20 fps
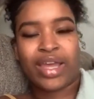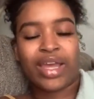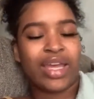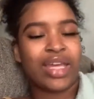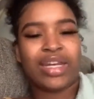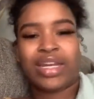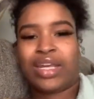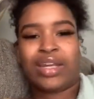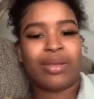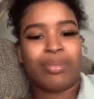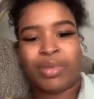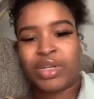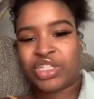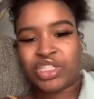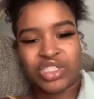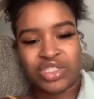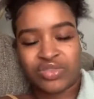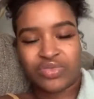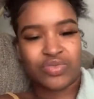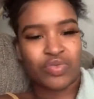any of them
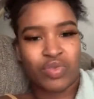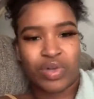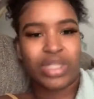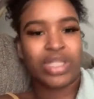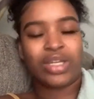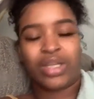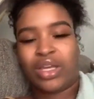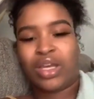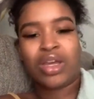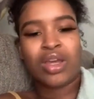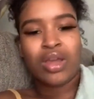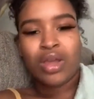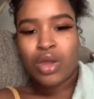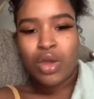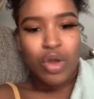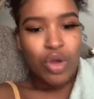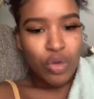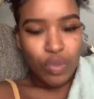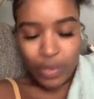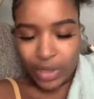bitches is really
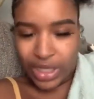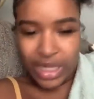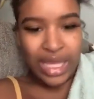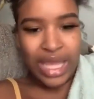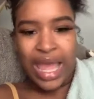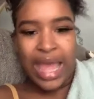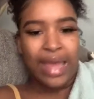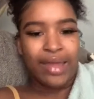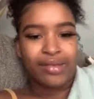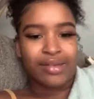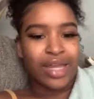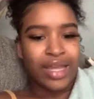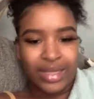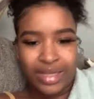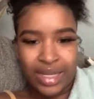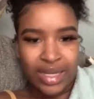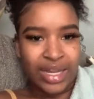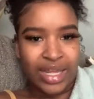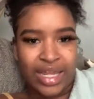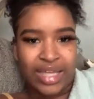what they at. Like,
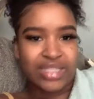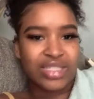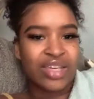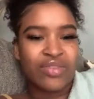dead ass.